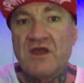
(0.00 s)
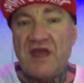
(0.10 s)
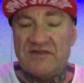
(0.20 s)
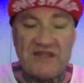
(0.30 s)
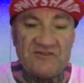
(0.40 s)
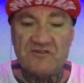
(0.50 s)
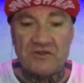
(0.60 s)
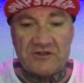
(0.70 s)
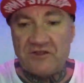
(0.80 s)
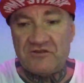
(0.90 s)
And that's
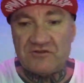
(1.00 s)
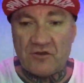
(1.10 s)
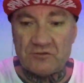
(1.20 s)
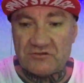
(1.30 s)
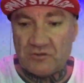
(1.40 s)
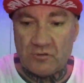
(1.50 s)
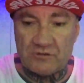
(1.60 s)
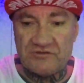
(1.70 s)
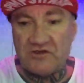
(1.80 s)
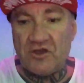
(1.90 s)
not an insult
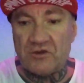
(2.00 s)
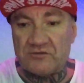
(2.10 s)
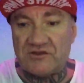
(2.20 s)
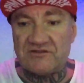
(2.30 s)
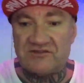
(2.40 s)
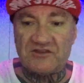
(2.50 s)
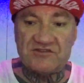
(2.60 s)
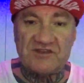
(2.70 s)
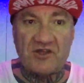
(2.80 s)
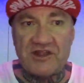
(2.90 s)
towards girls, it's
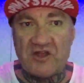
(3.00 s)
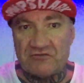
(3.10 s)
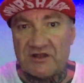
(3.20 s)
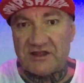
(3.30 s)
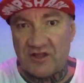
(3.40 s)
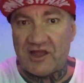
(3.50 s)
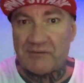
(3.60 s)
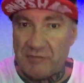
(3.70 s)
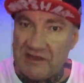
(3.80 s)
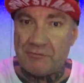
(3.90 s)
just that I don't really
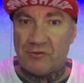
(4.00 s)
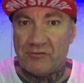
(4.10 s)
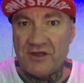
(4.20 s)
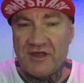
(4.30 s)
like people.